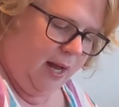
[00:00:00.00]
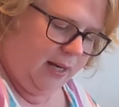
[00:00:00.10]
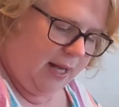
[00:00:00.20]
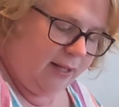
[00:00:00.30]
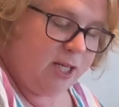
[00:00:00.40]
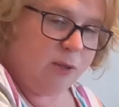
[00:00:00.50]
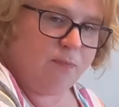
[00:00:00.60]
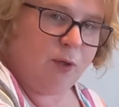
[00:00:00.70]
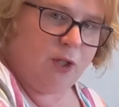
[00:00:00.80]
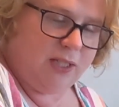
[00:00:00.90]
Now this
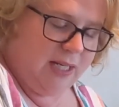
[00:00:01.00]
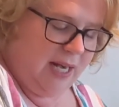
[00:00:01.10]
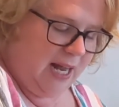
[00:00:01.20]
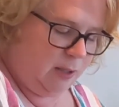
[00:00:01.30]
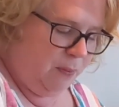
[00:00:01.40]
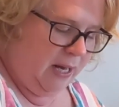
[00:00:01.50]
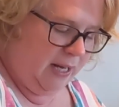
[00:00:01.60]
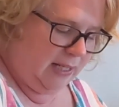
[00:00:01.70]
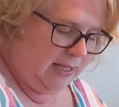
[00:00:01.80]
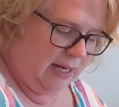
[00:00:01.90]
bird seed has
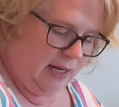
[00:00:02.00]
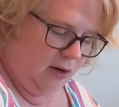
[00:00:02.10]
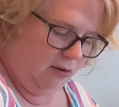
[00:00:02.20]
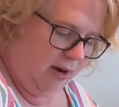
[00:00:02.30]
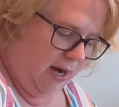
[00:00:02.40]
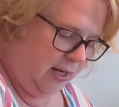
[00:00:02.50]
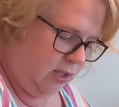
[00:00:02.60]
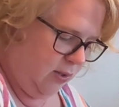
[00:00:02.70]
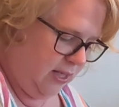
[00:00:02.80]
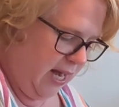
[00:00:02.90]
peanuts in it already,
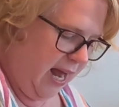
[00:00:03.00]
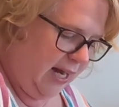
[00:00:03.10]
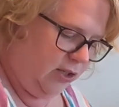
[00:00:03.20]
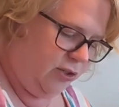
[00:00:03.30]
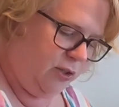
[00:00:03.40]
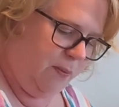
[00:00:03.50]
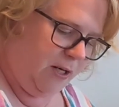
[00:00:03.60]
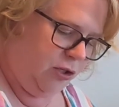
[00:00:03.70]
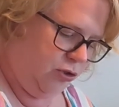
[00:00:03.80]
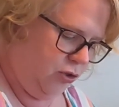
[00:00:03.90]
so it's an extra
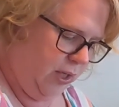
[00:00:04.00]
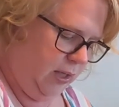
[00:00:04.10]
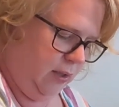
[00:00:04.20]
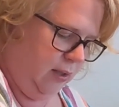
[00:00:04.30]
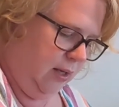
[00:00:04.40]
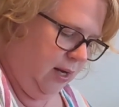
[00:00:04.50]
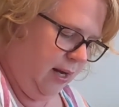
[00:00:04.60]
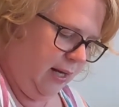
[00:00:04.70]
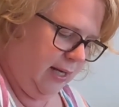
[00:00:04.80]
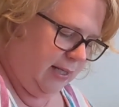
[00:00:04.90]
special treat
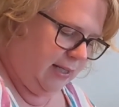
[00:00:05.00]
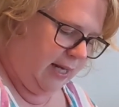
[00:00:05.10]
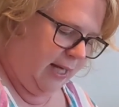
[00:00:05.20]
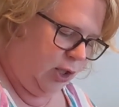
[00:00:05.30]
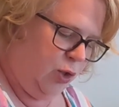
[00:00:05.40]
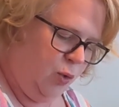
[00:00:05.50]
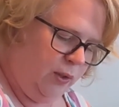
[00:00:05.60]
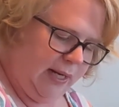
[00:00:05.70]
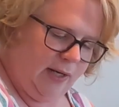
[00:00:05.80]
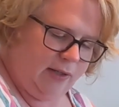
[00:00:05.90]
because it's got 2
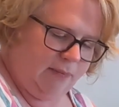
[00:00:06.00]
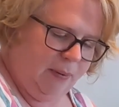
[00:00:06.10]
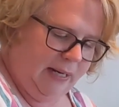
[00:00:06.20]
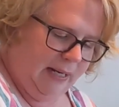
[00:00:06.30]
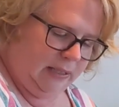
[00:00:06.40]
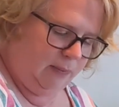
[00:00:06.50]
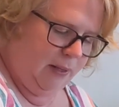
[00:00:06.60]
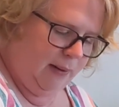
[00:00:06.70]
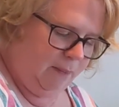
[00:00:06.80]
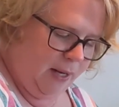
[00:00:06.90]
layers of peanuts,
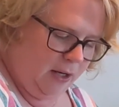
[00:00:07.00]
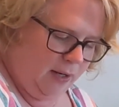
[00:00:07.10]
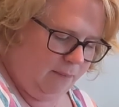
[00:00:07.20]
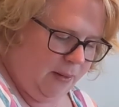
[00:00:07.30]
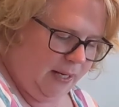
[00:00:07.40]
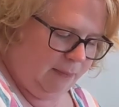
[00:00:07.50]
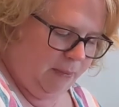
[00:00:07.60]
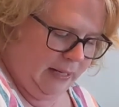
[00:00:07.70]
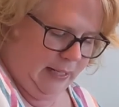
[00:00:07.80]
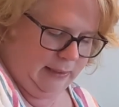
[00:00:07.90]
peanut butter and
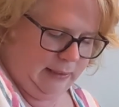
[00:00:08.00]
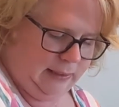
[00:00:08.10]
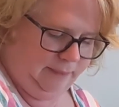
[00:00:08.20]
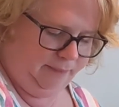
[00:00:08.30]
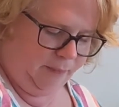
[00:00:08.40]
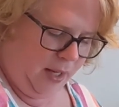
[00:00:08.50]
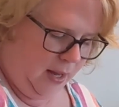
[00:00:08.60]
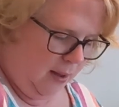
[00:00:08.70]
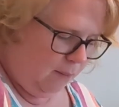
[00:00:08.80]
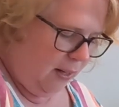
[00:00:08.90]
peanuts.
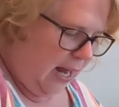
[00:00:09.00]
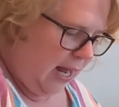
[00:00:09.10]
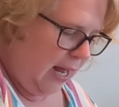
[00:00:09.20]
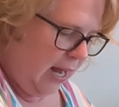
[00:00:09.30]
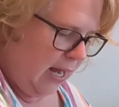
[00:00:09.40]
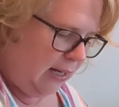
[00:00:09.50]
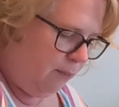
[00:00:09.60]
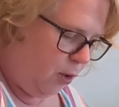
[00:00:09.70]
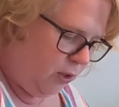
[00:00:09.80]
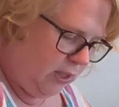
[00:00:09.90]
But any
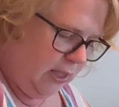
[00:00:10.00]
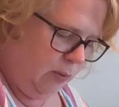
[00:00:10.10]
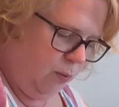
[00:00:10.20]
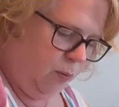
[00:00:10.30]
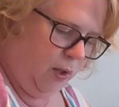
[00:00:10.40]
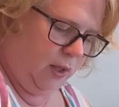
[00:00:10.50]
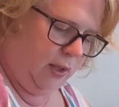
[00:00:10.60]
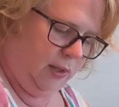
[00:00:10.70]
bird seed will work.